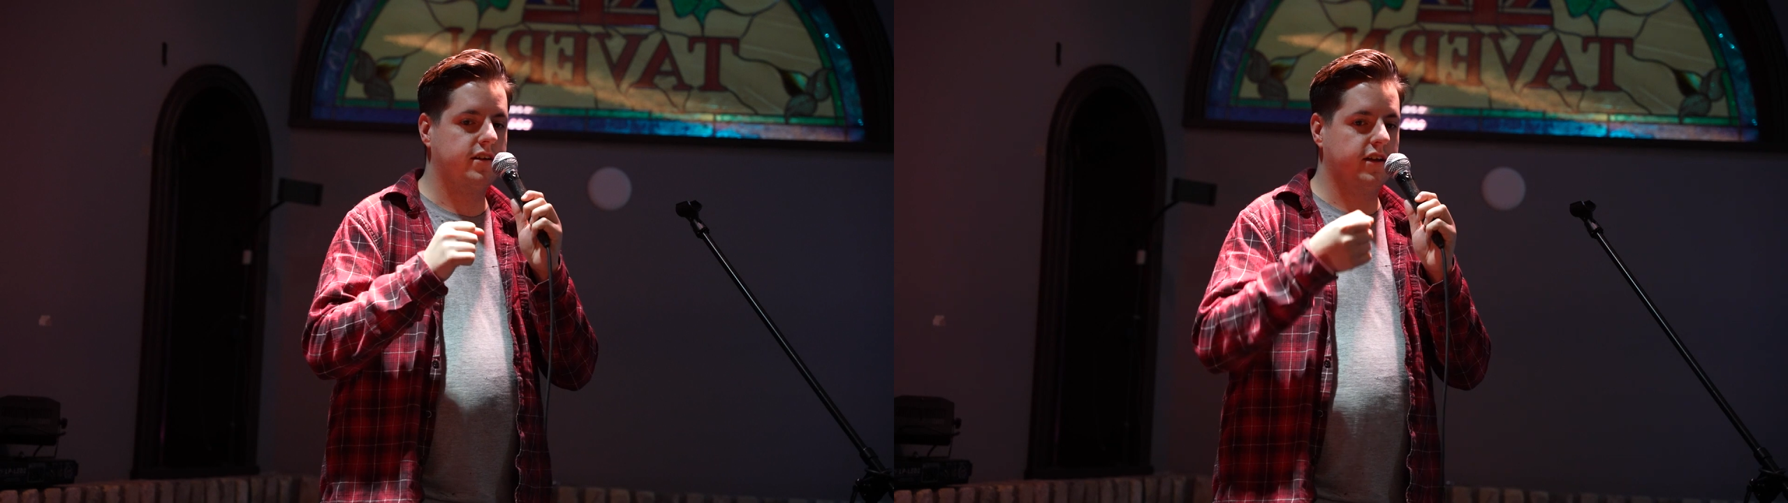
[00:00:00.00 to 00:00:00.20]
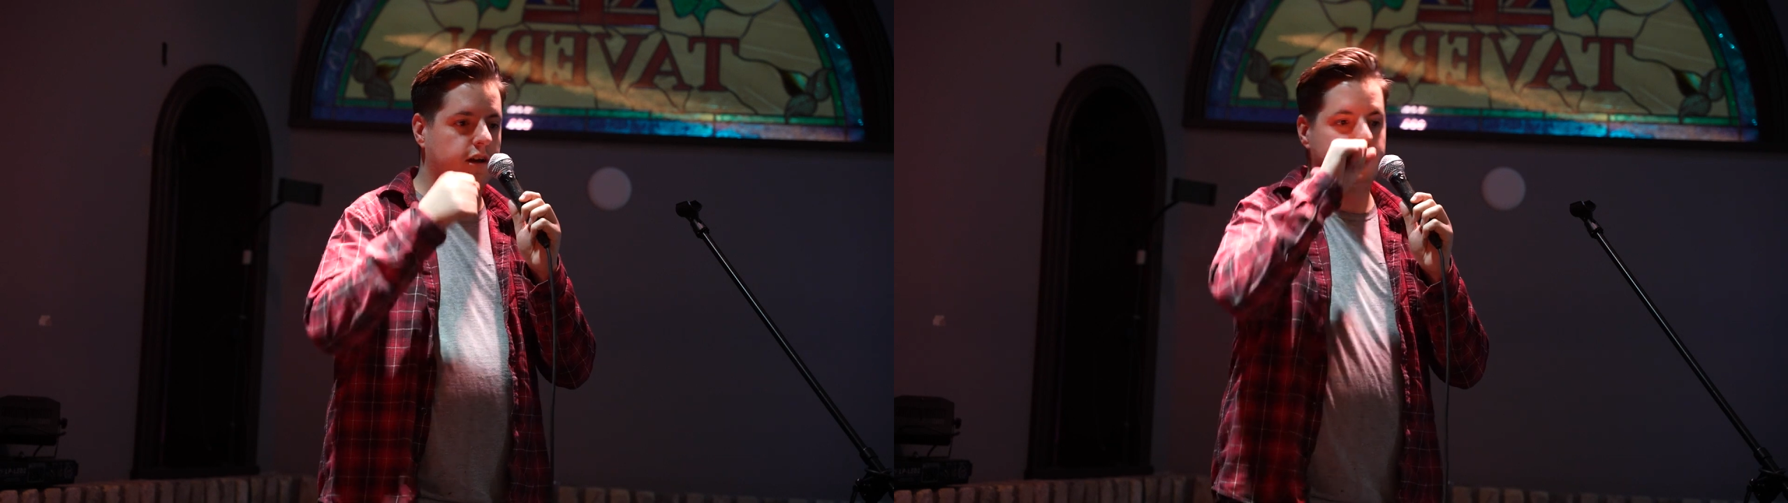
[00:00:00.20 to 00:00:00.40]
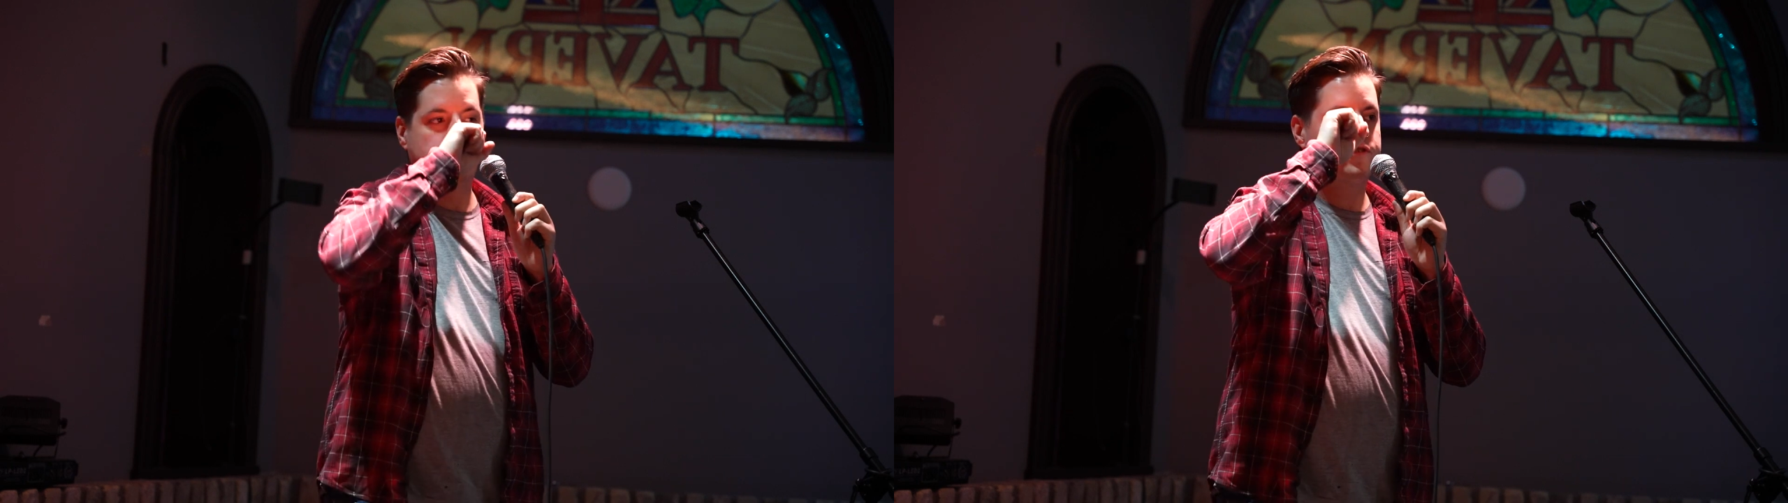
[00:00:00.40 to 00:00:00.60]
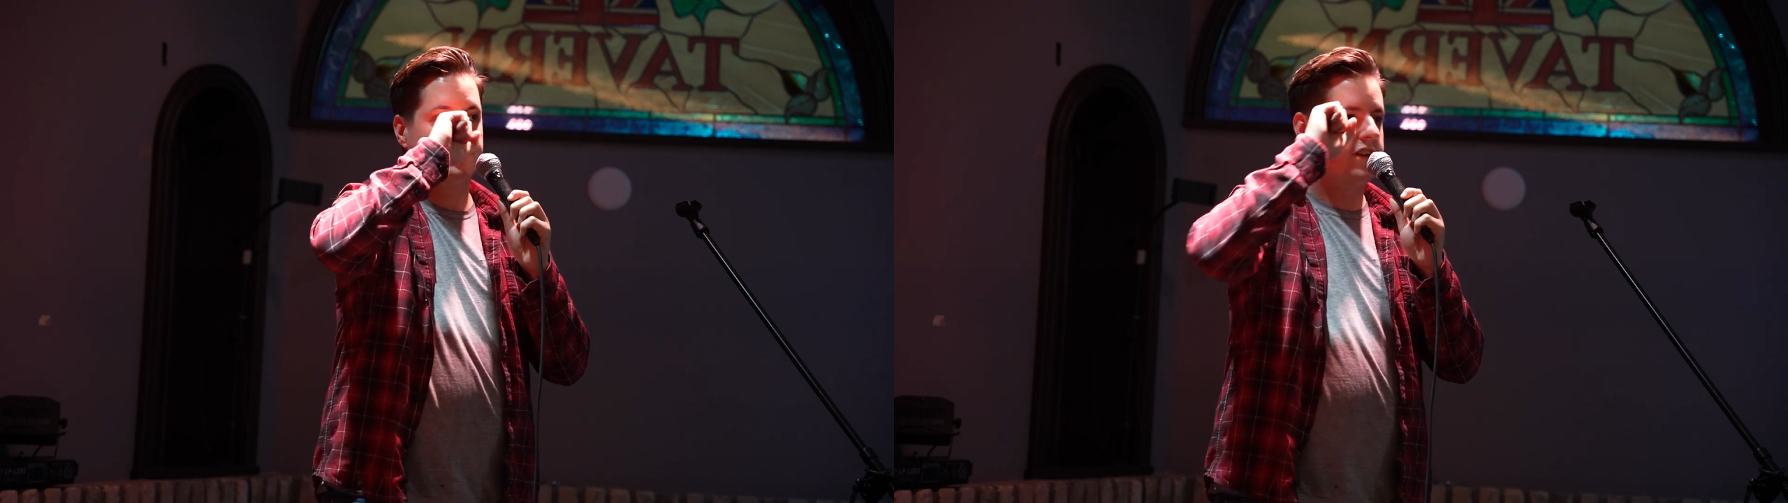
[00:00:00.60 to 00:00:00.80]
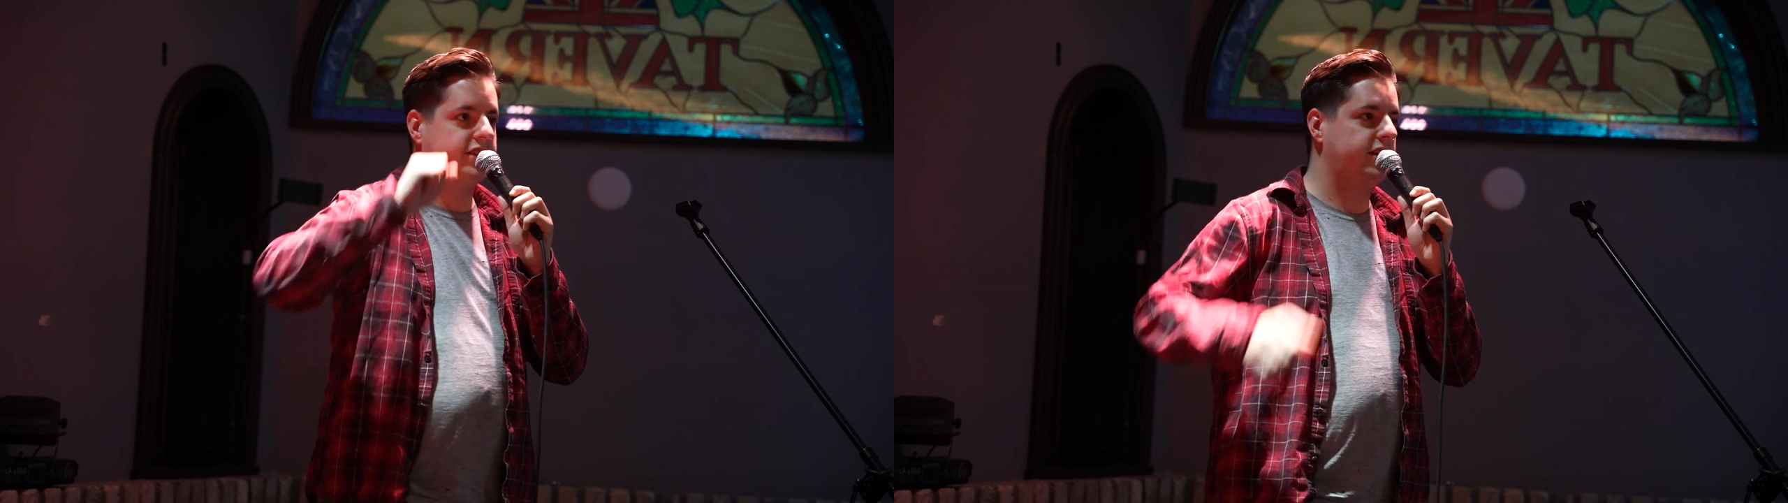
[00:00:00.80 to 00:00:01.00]
you know,
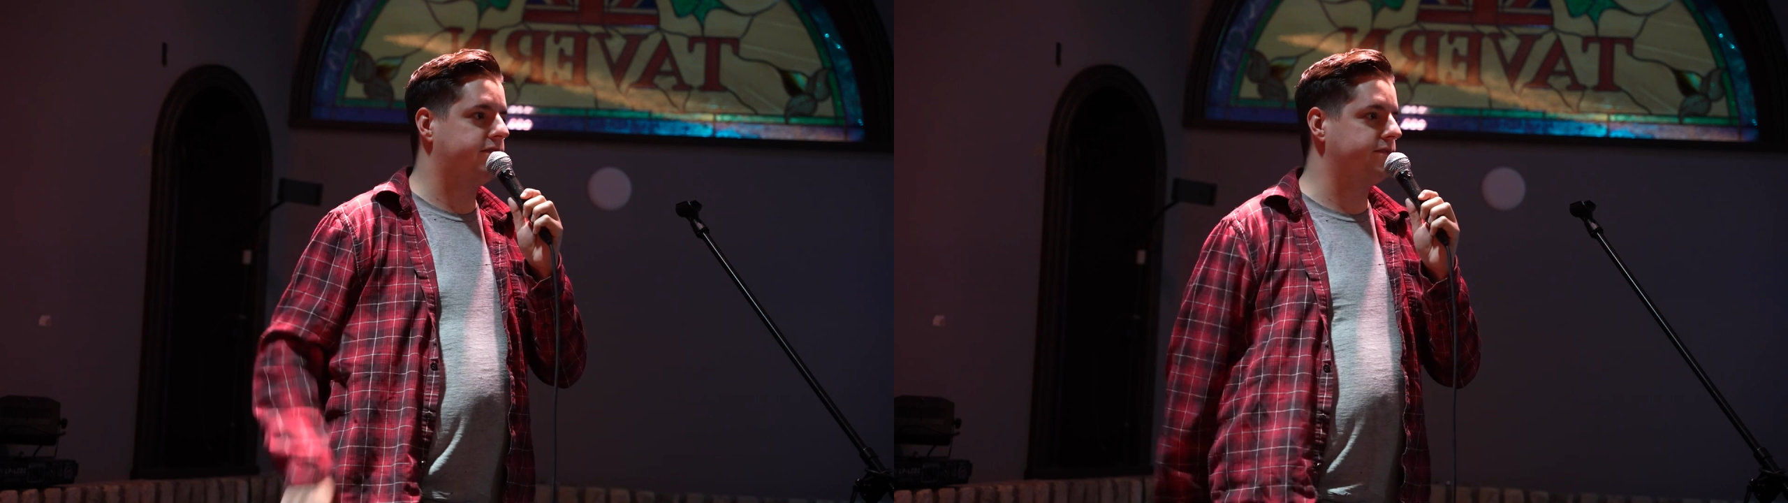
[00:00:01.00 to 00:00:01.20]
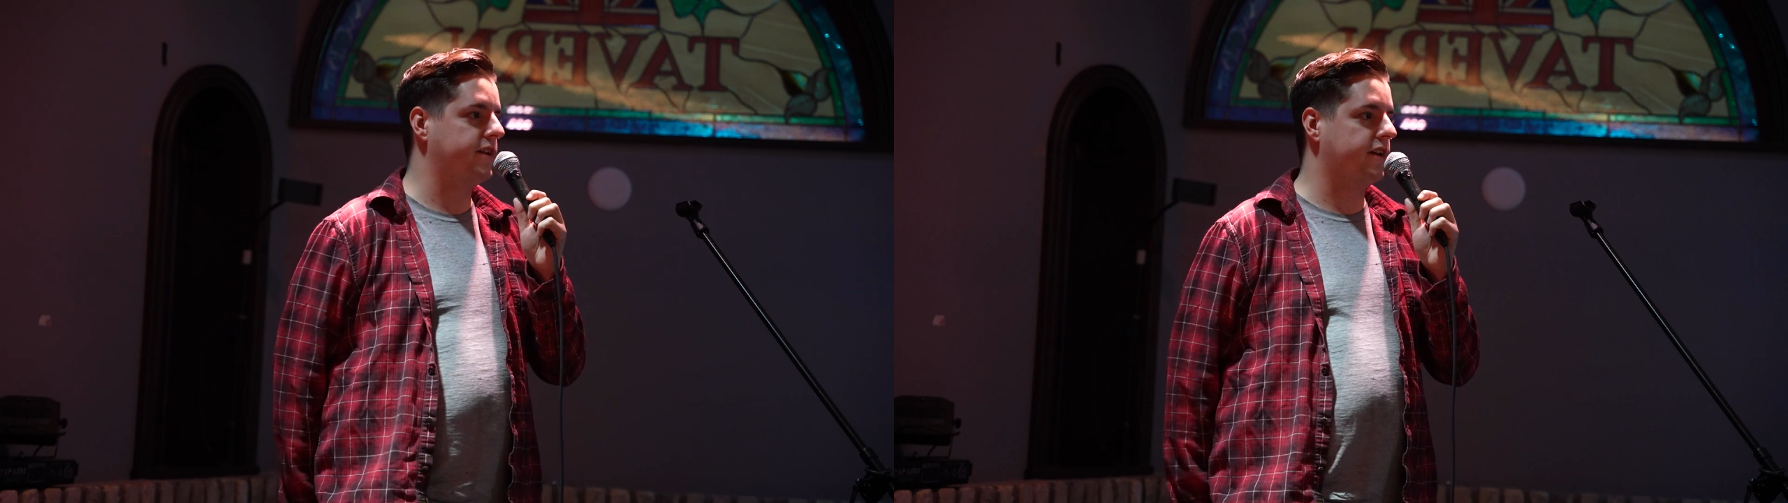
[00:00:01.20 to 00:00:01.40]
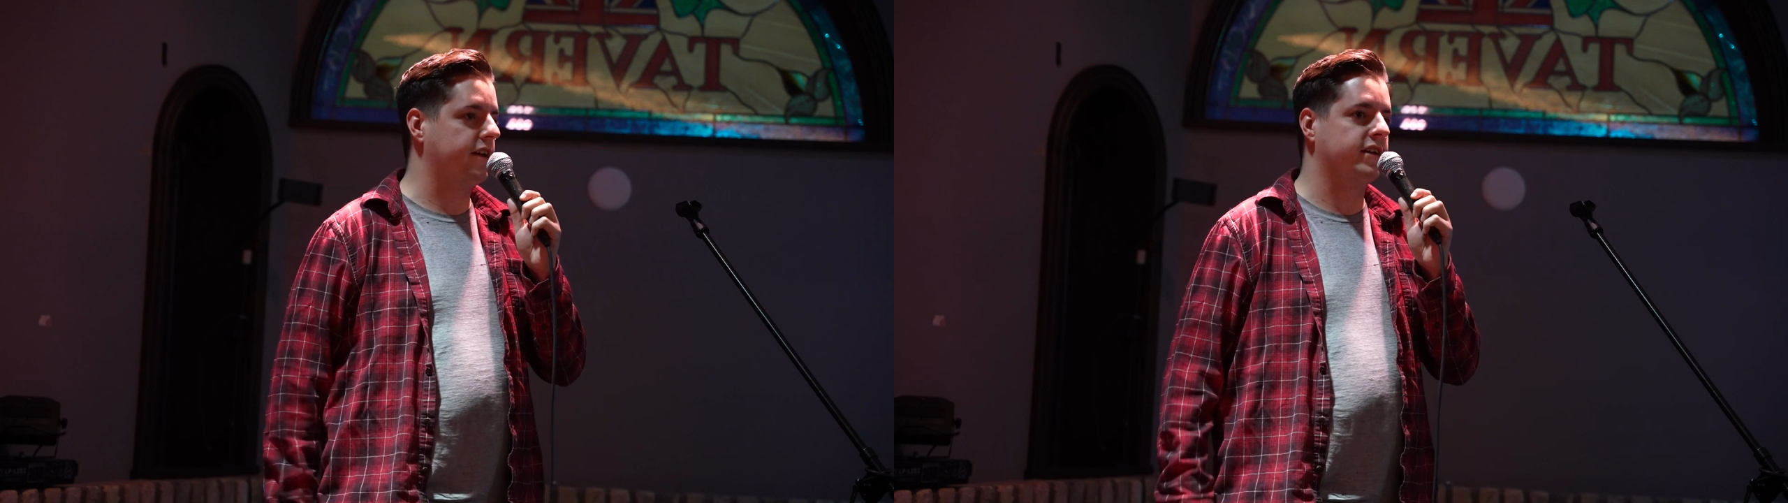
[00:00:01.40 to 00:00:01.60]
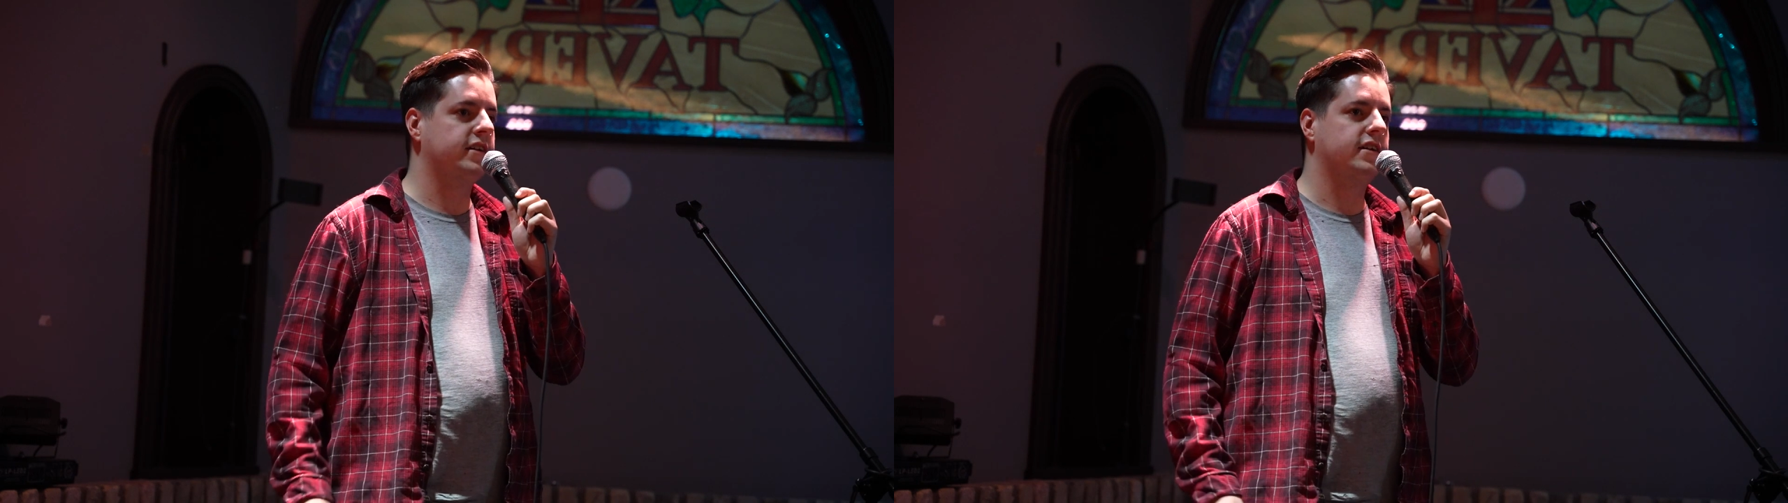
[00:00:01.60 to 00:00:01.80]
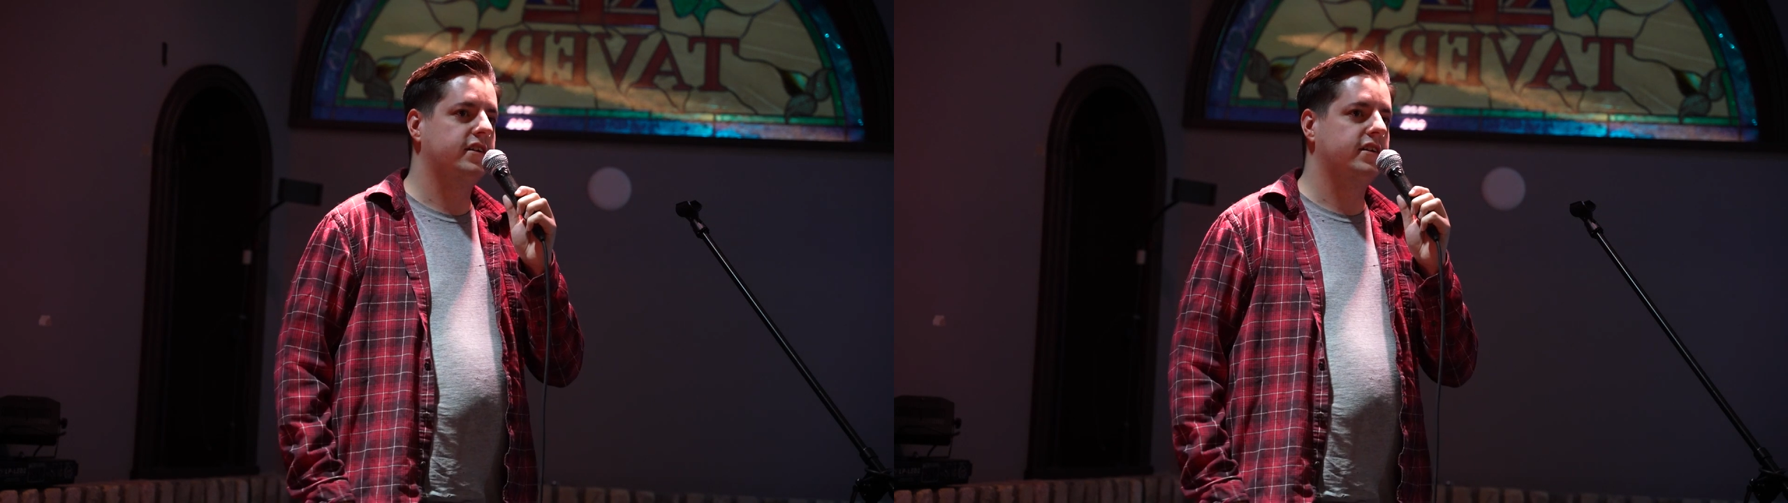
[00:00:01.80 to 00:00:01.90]
brushing your teeth and thinking,